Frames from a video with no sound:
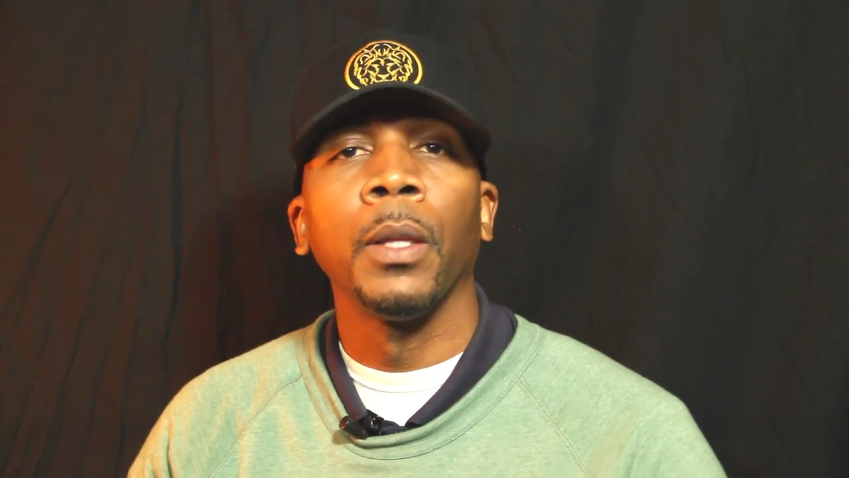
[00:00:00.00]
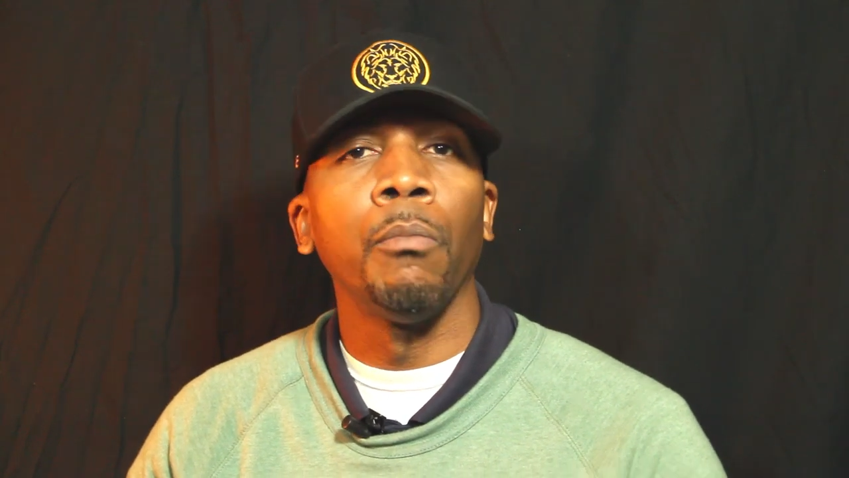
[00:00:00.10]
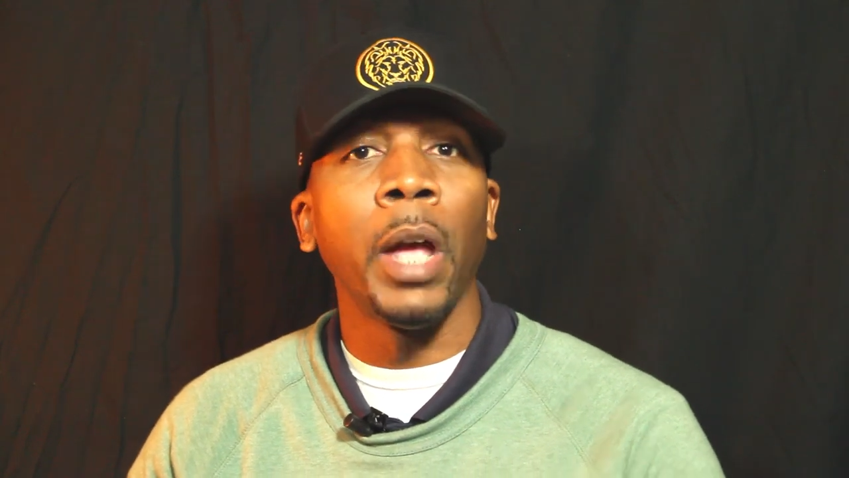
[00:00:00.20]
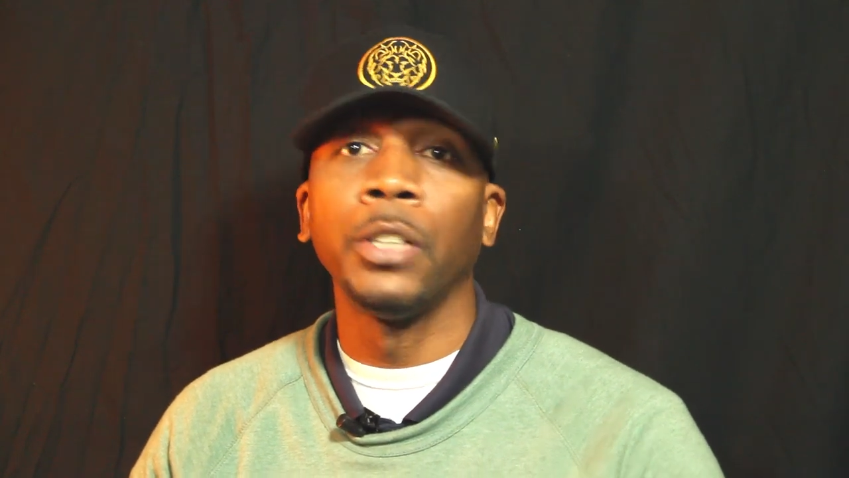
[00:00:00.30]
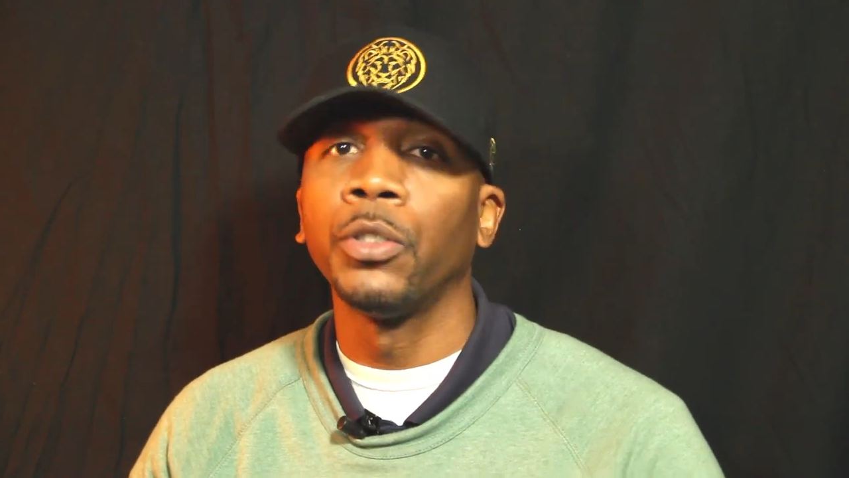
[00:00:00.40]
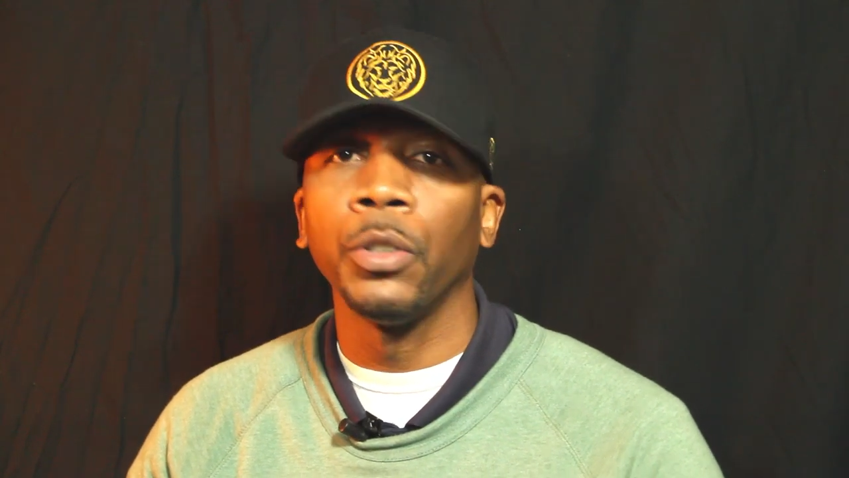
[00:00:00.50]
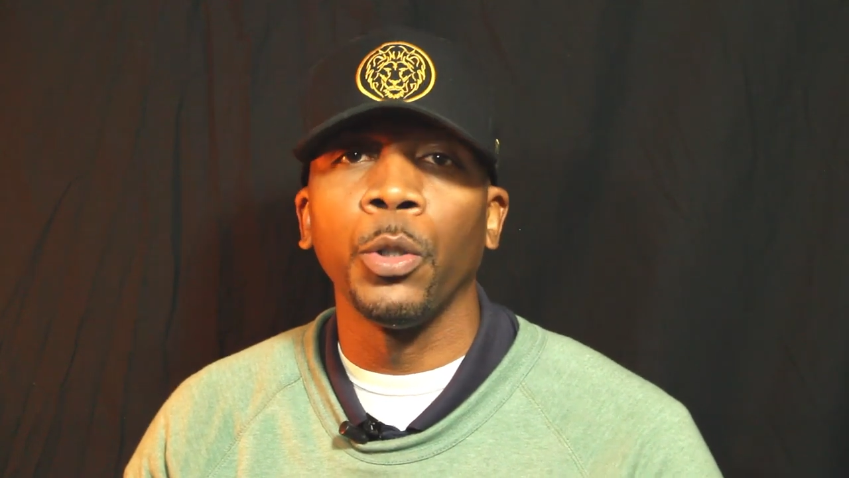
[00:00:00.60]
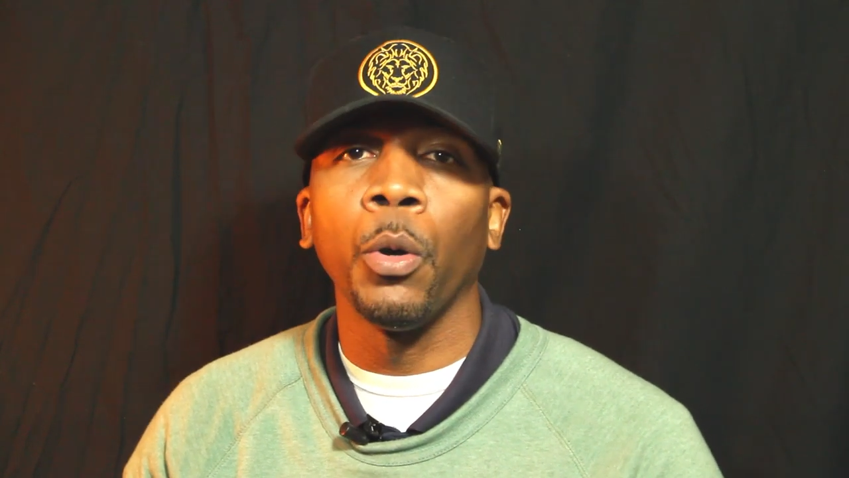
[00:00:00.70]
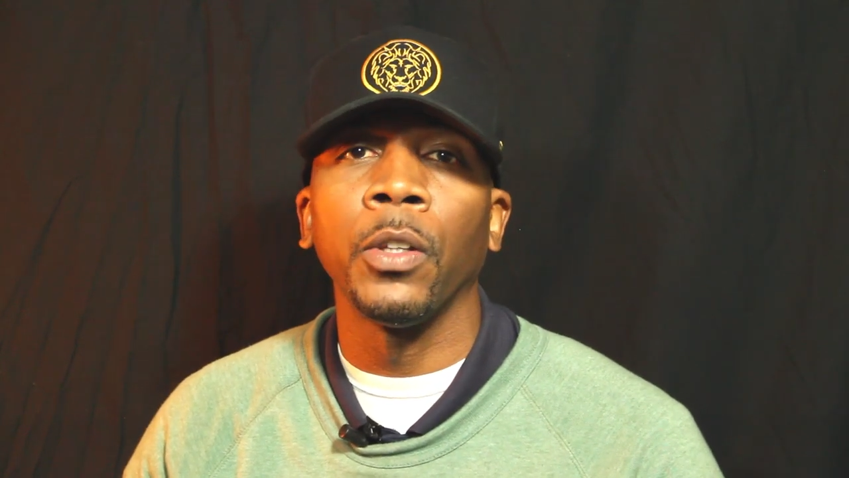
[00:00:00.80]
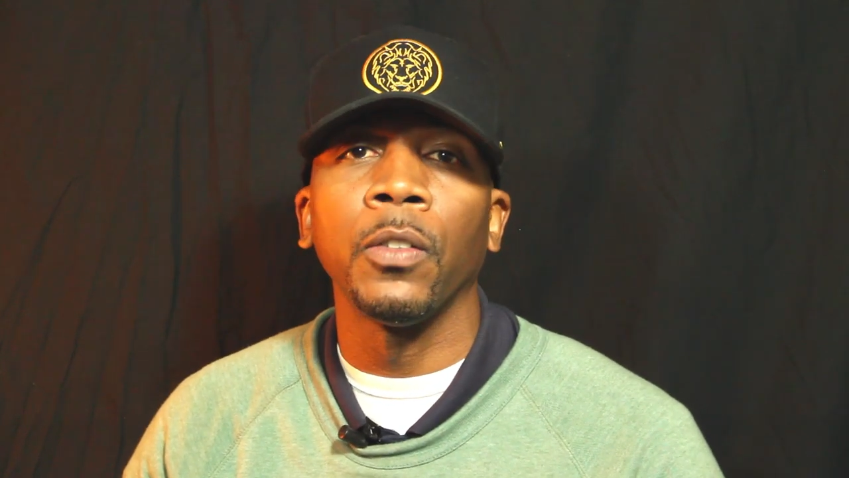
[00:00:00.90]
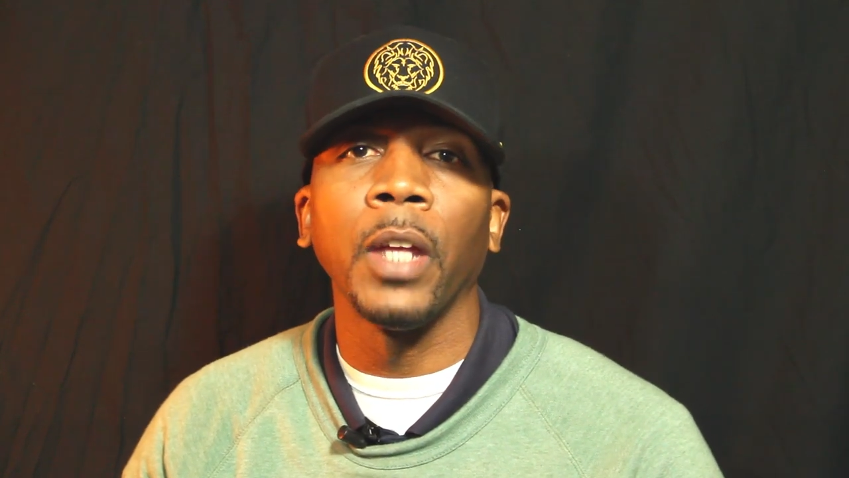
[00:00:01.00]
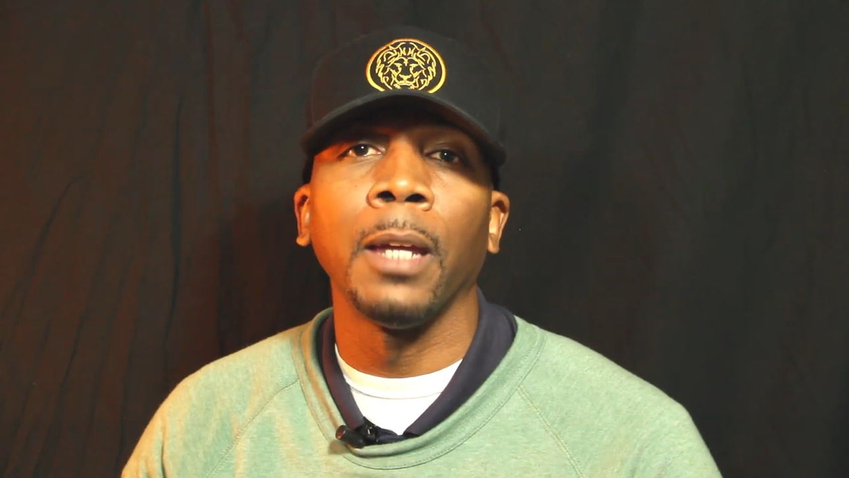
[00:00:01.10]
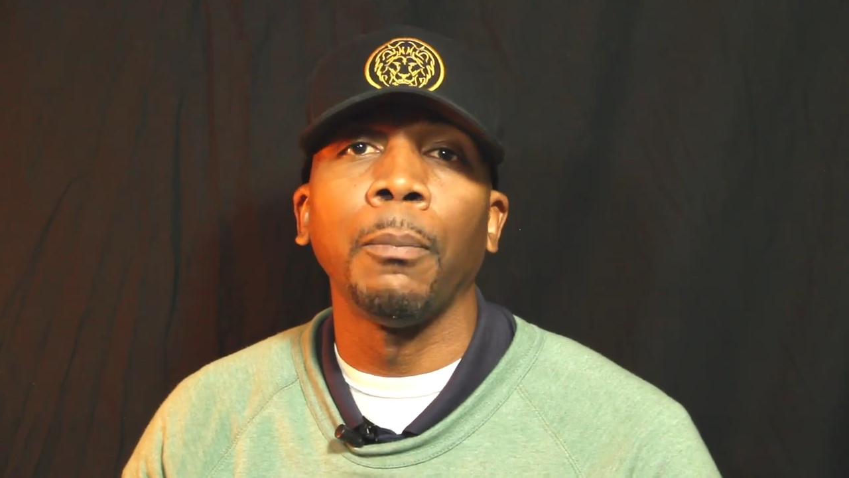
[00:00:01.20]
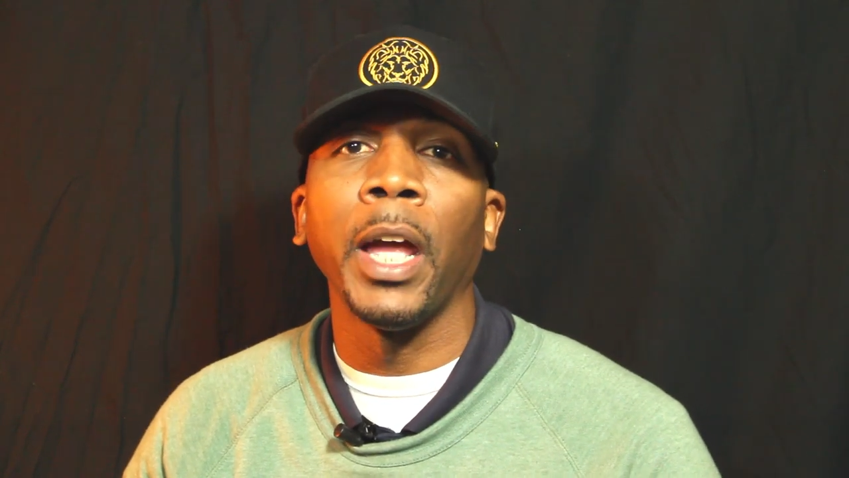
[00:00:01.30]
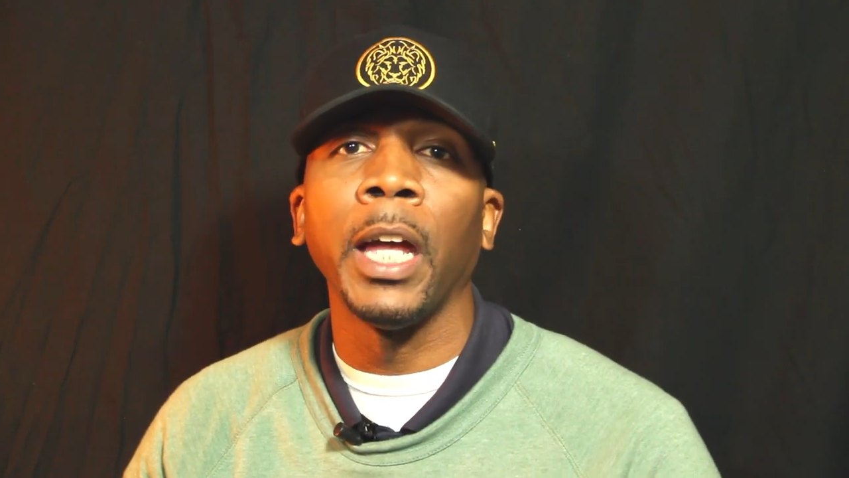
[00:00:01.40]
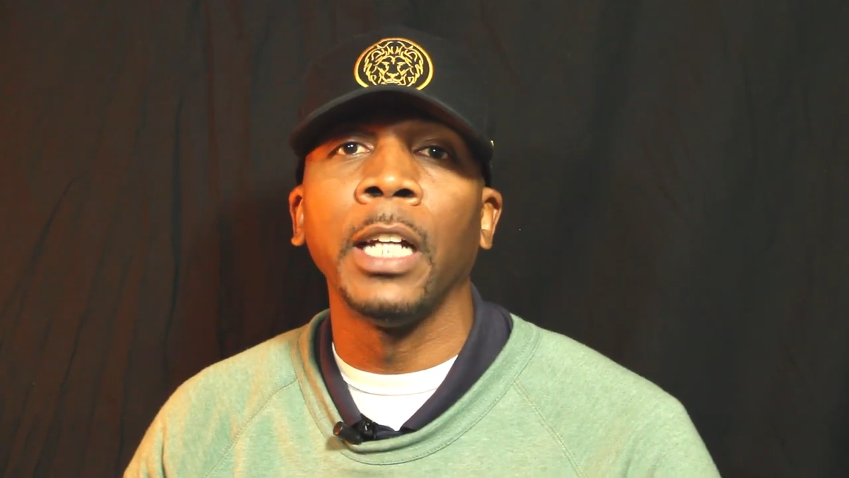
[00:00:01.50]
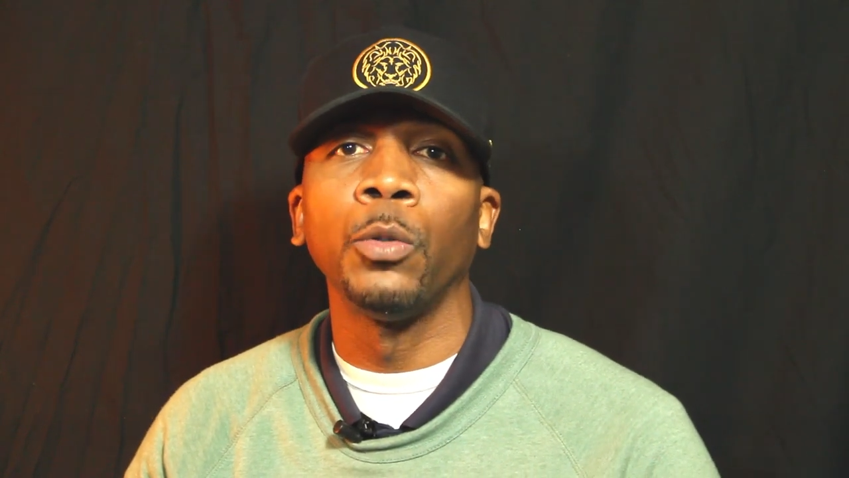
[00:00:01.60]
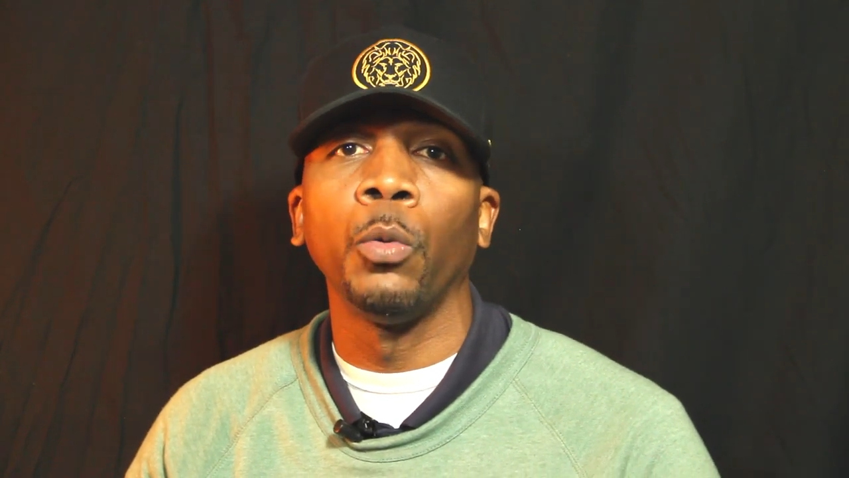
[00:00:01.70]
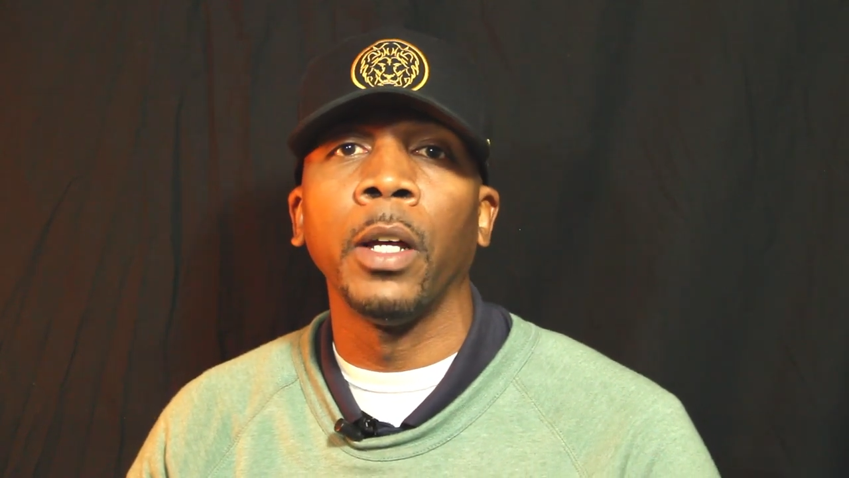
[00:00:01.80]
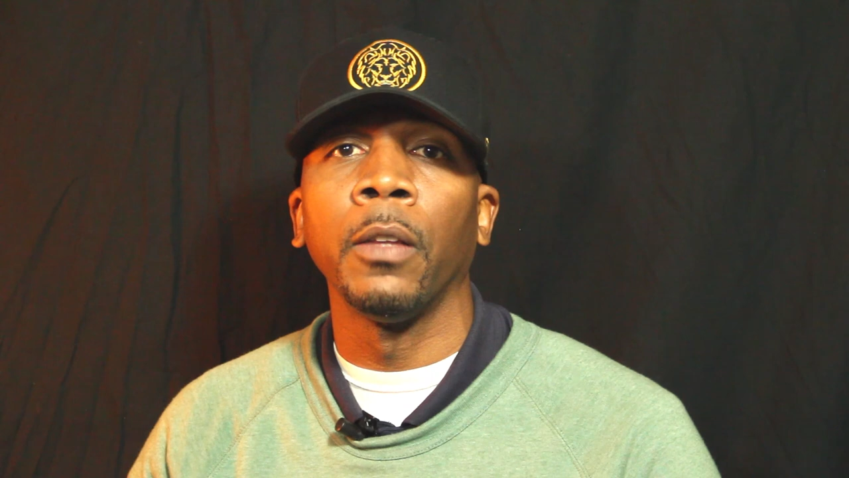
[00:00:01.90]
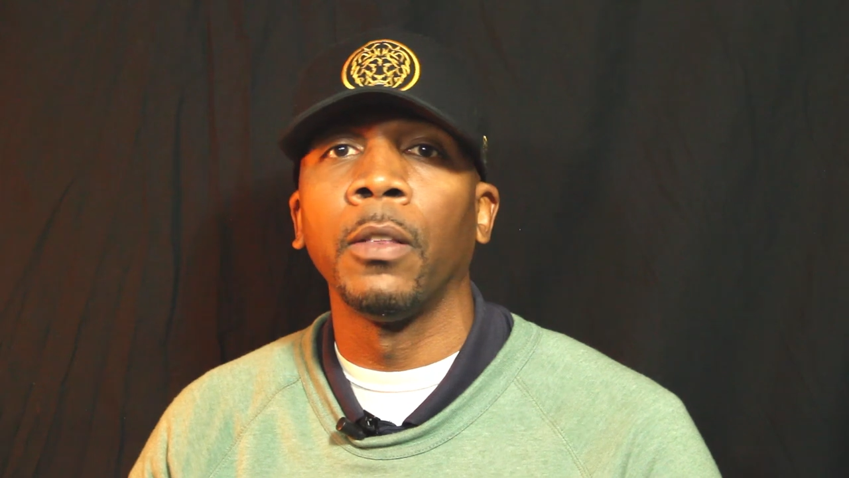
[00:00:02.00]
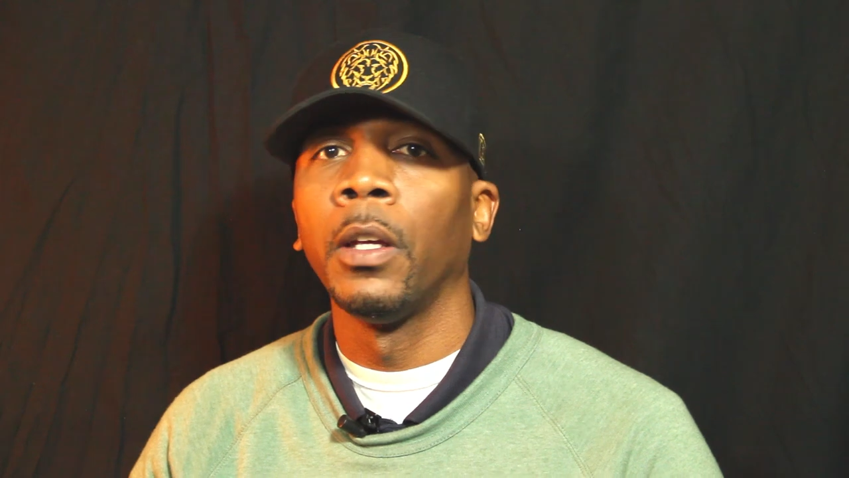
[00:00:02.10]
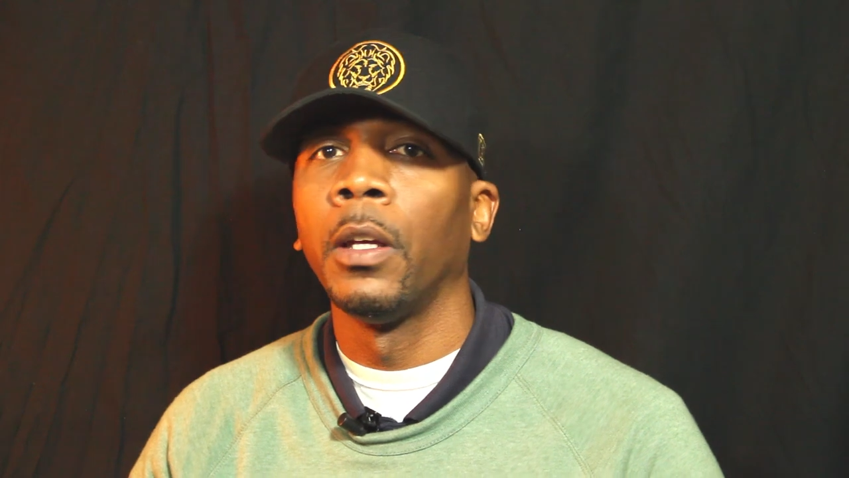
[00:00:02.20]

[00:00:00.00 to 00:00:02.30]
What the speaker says: make sure you're on the same page with